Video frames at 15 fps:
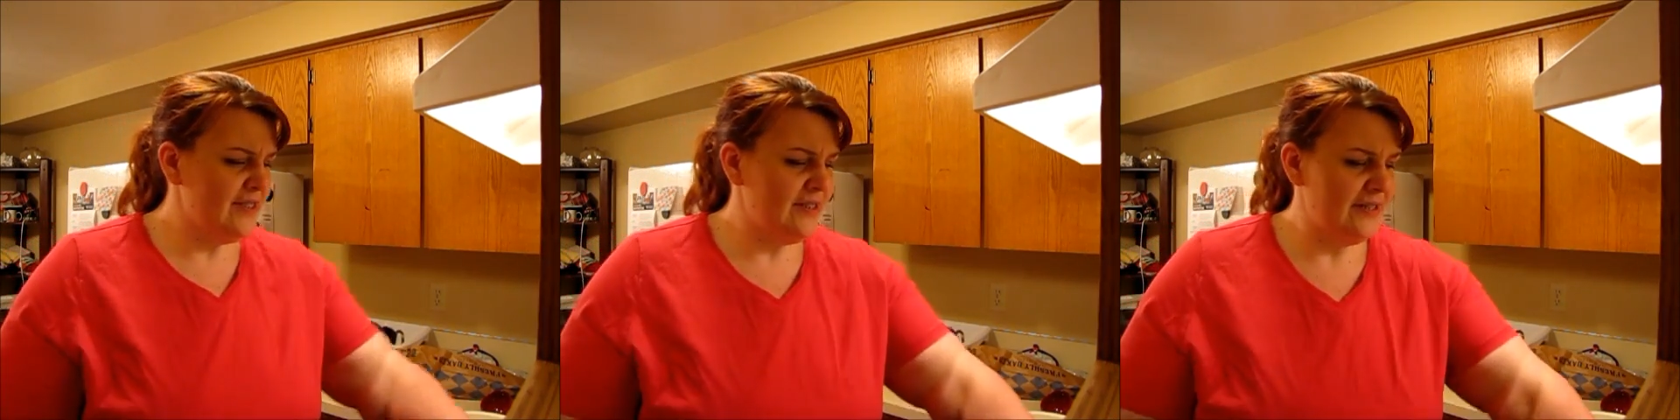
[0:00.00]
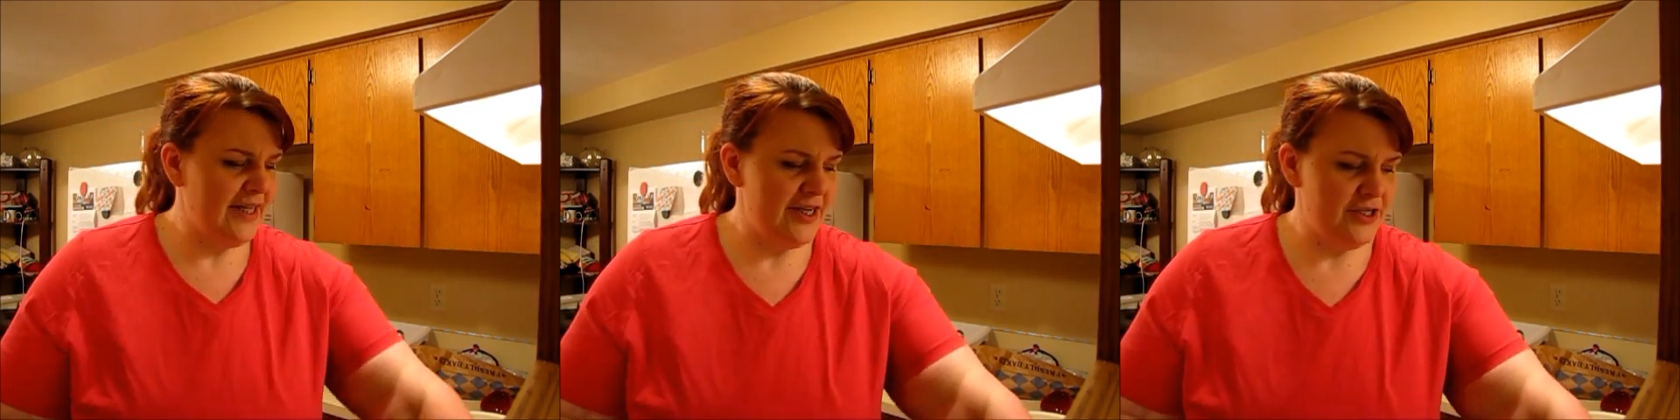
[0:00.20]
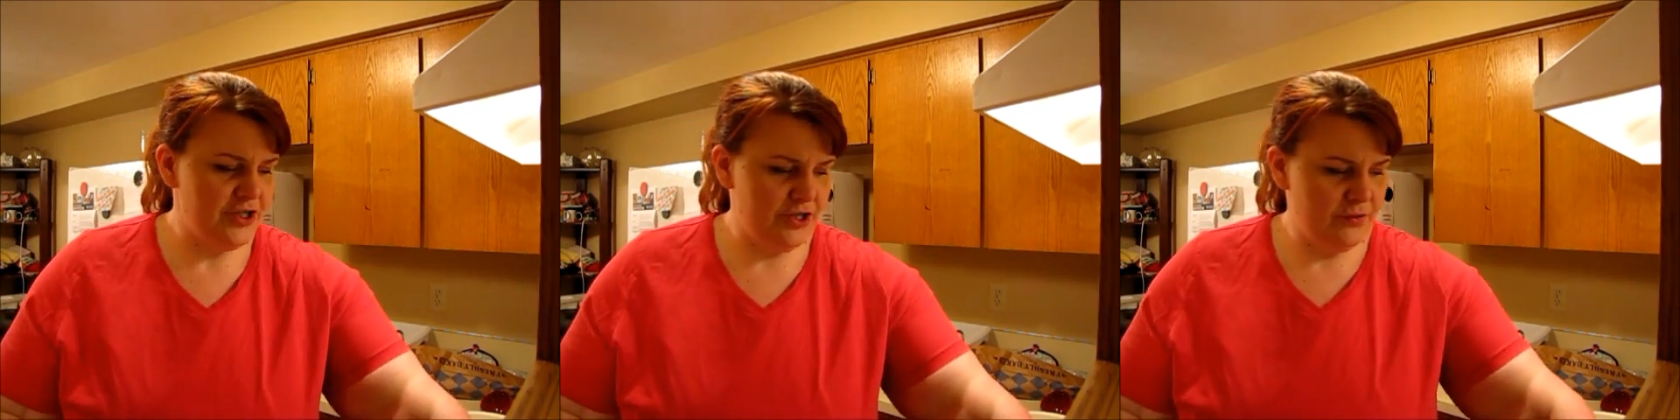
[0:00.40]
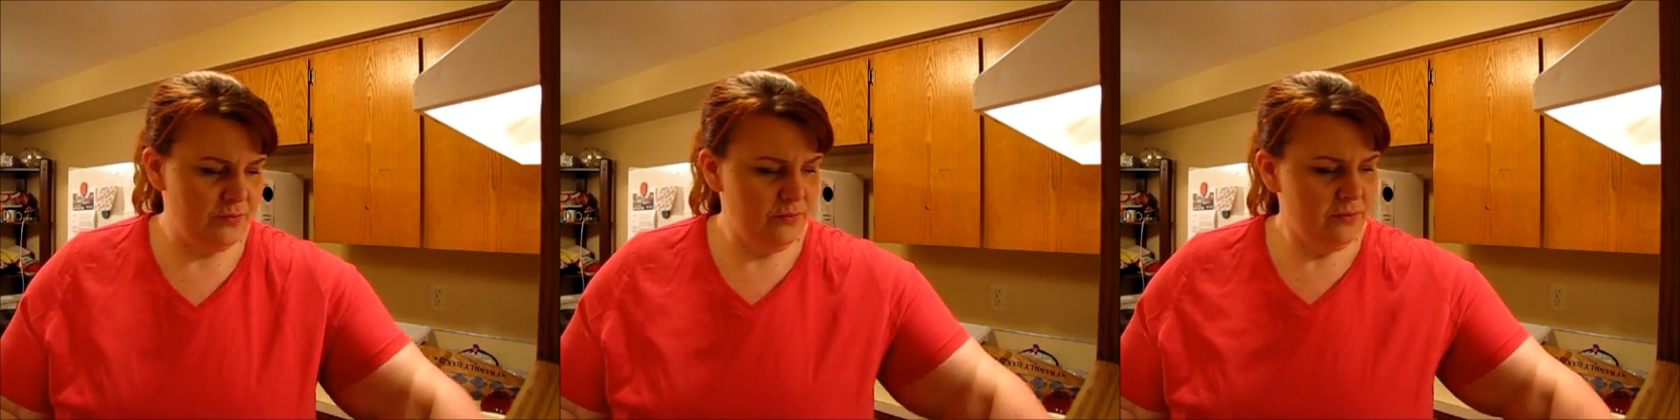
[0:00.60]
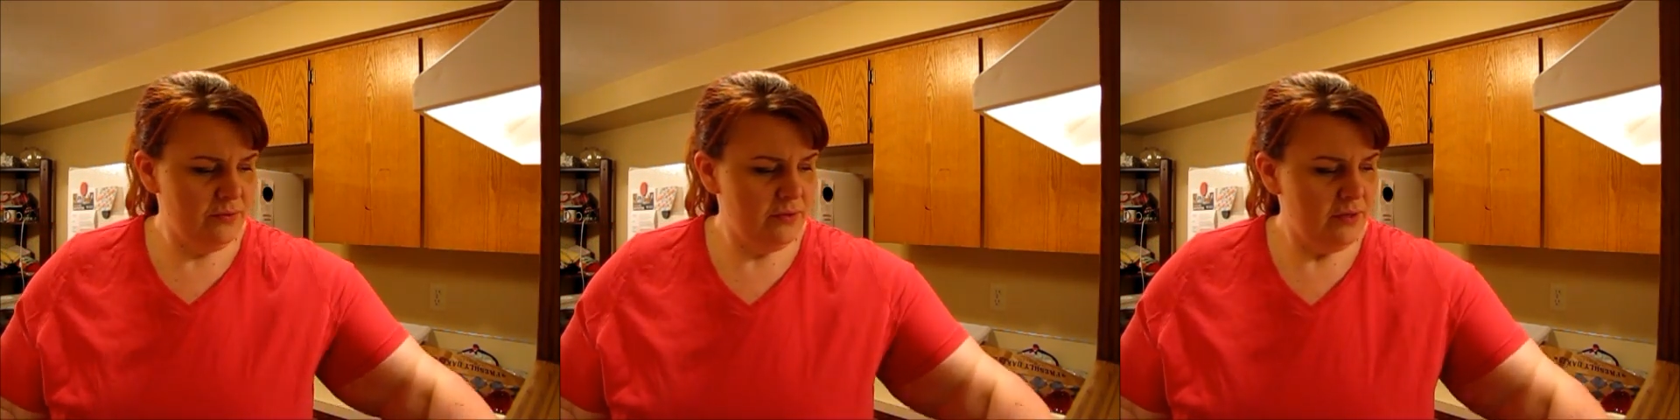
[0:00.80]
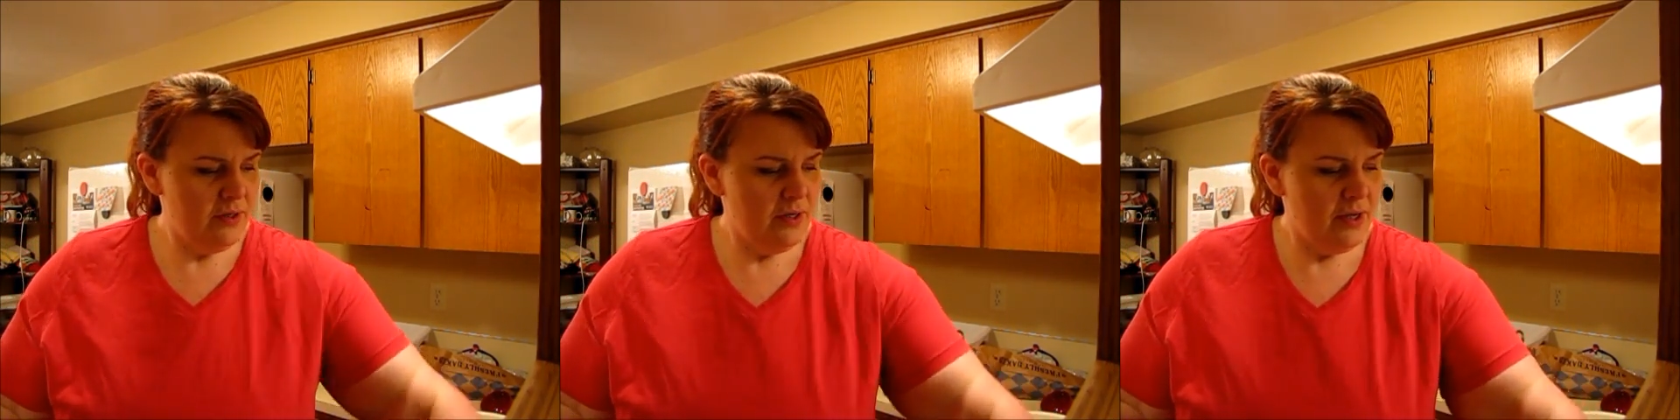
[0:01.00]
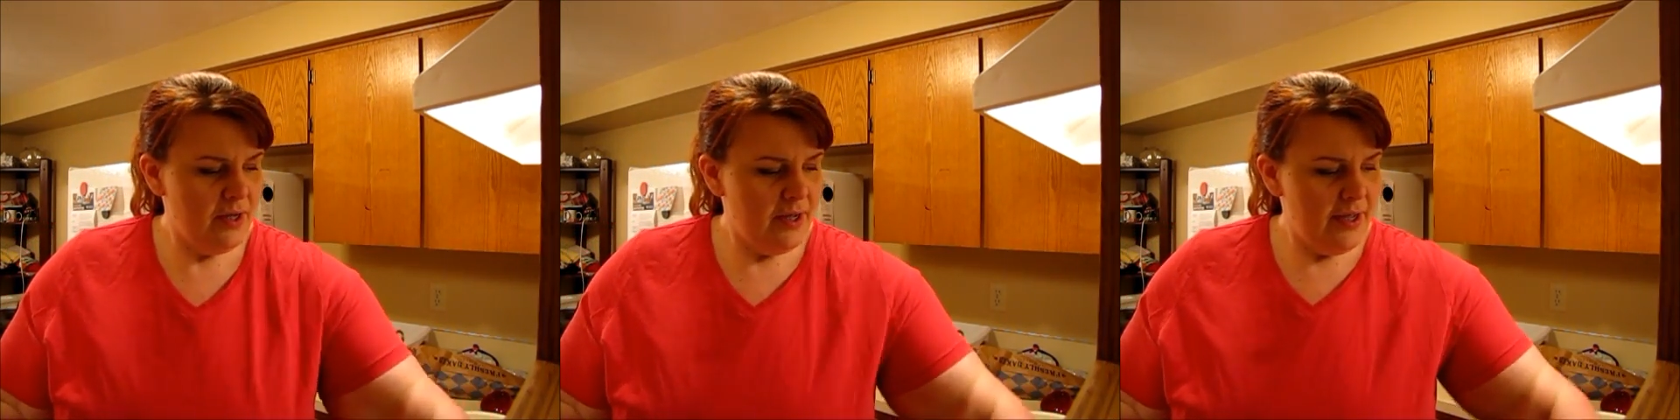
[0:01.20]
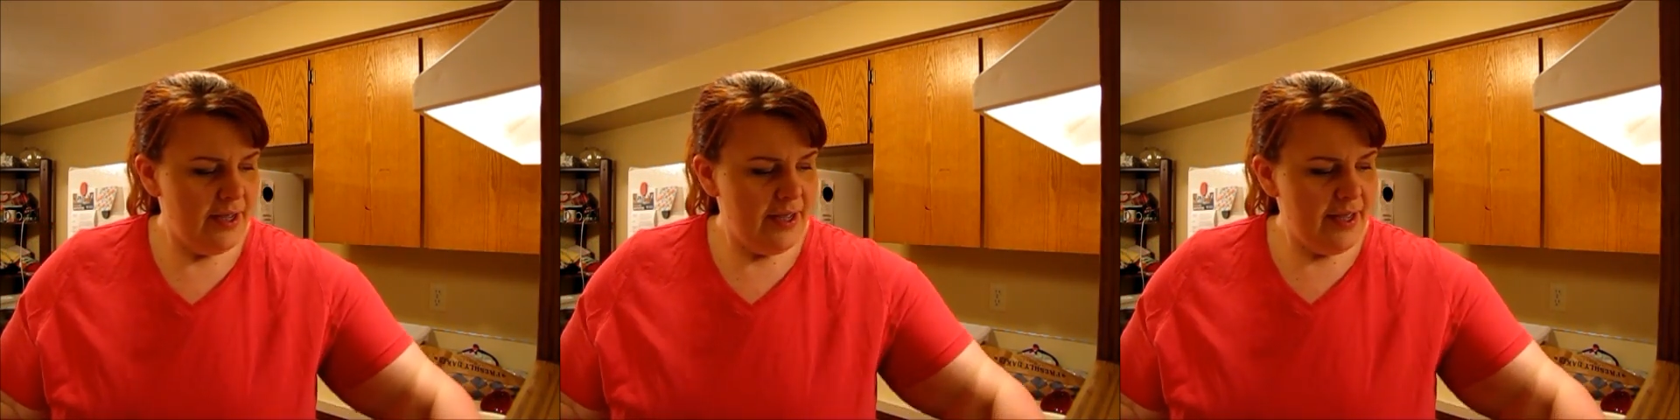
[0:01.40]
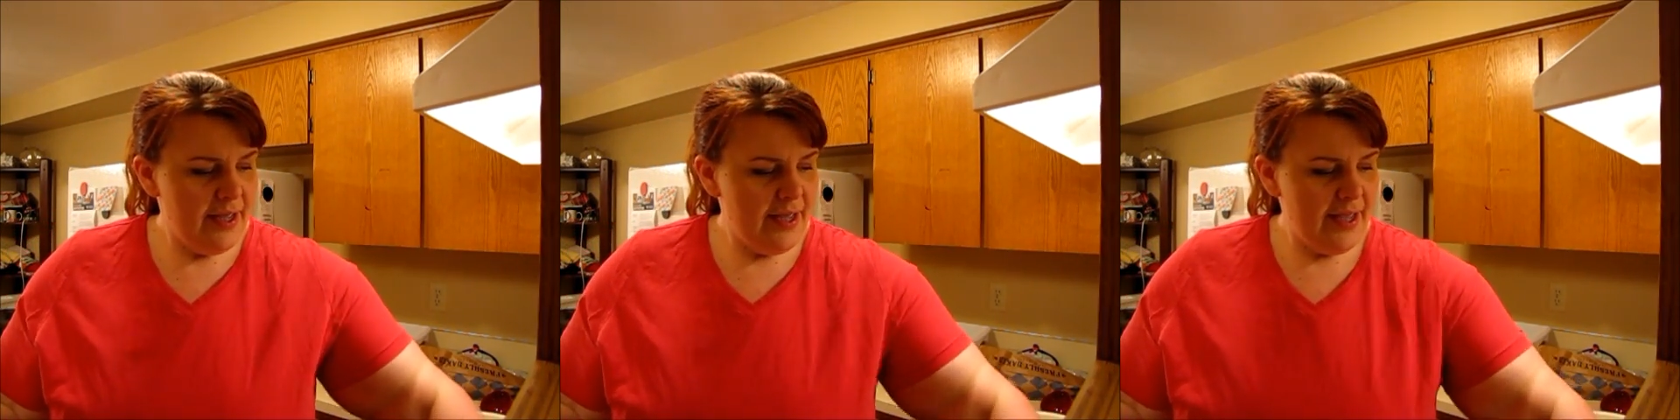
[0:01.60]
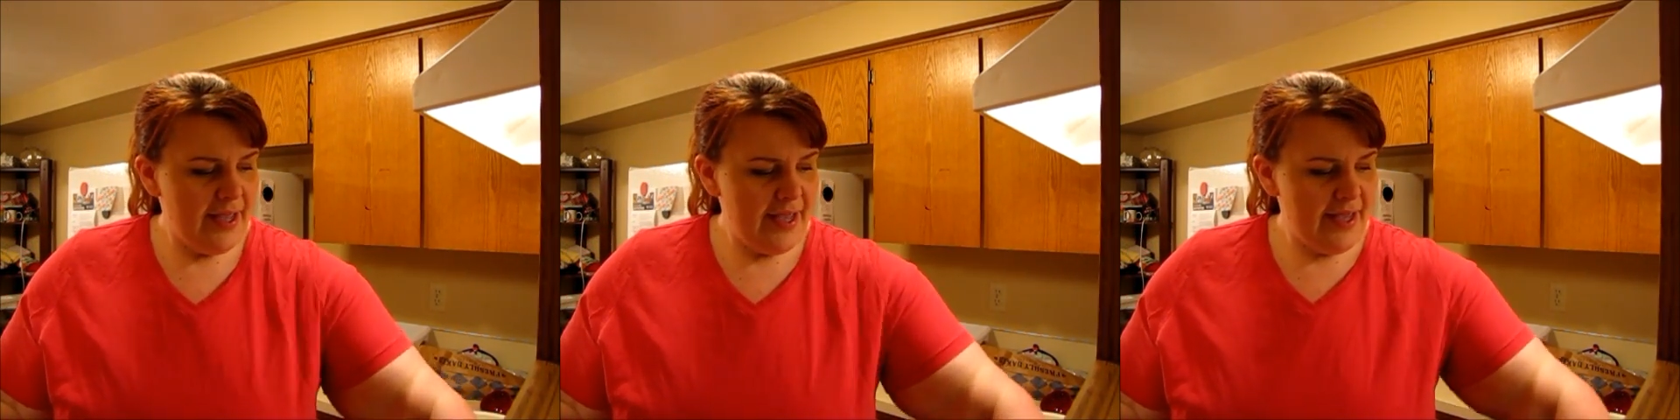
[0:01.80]
to late June,
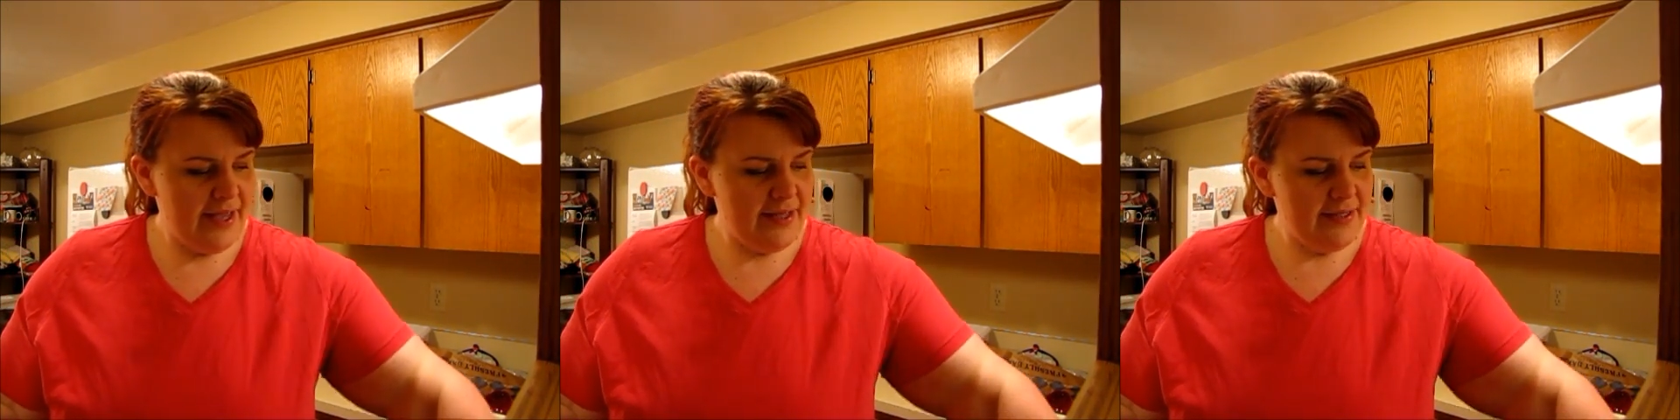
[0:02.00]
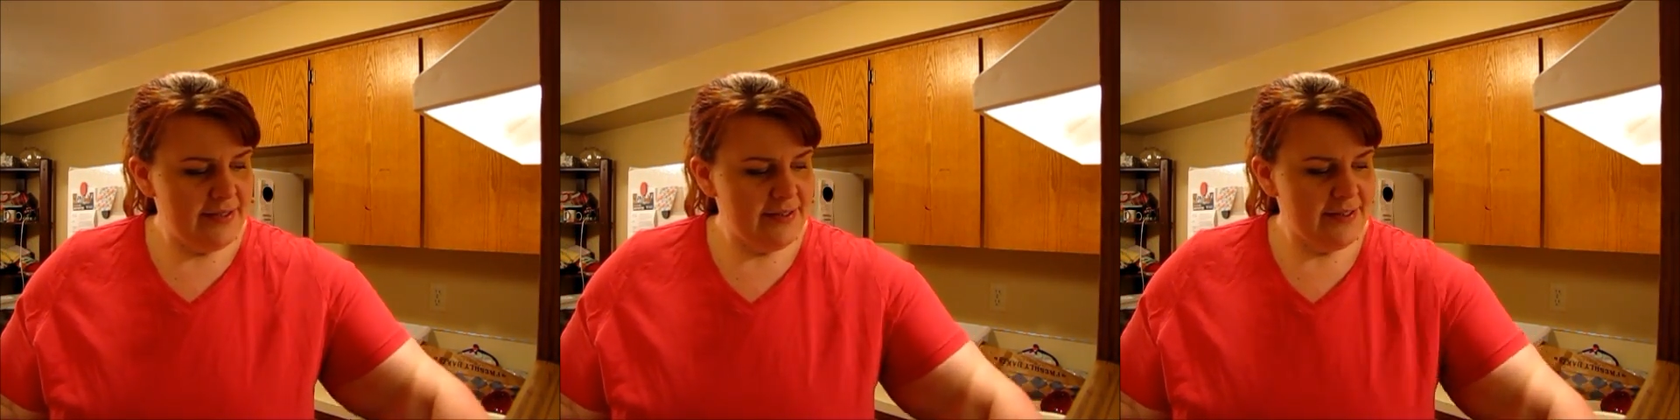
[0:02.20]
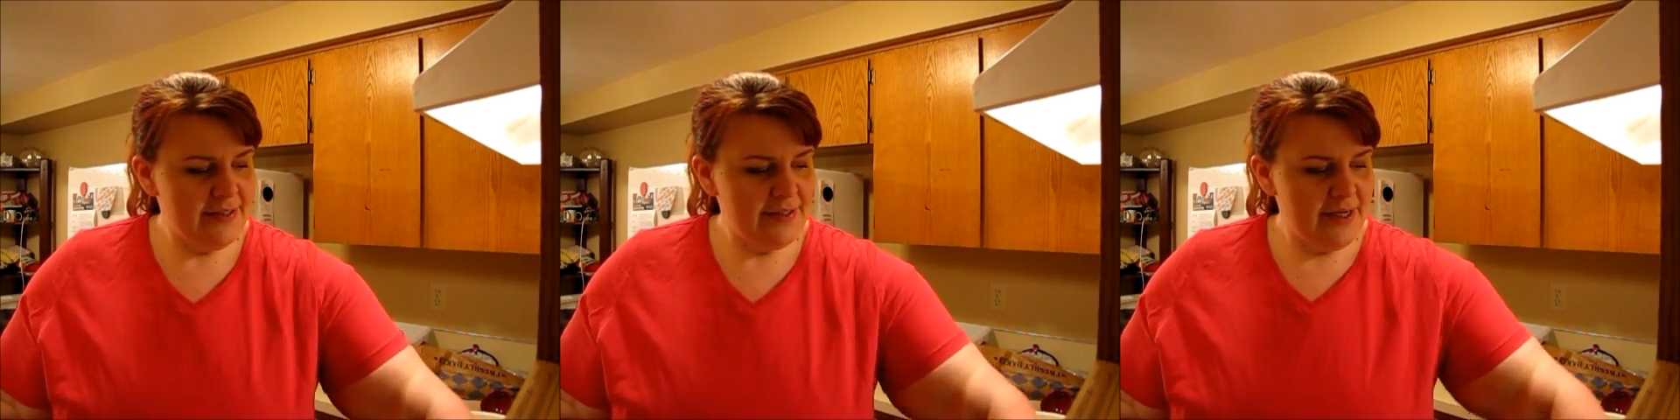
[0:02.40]
and